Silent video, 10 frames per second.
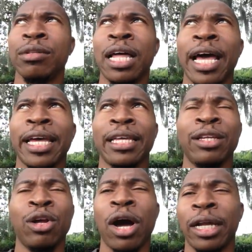like, you
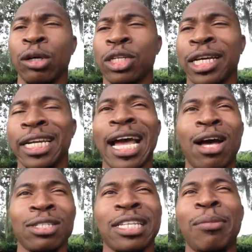know how those haunted
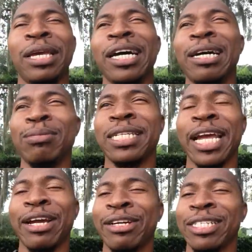houses, they be
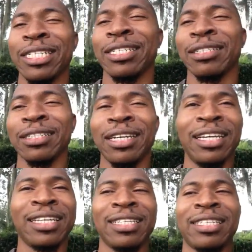upstairs and
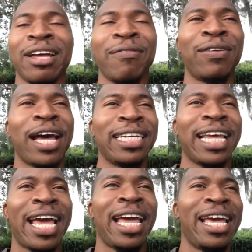stuff like
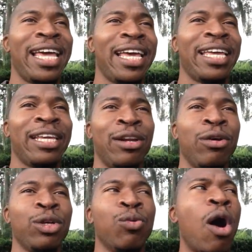that. You know,
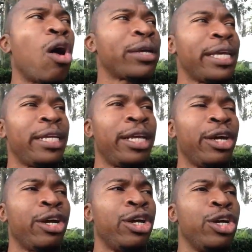you walk in
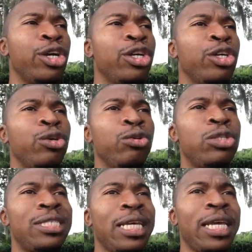there, you
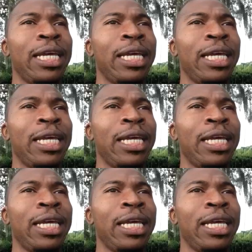see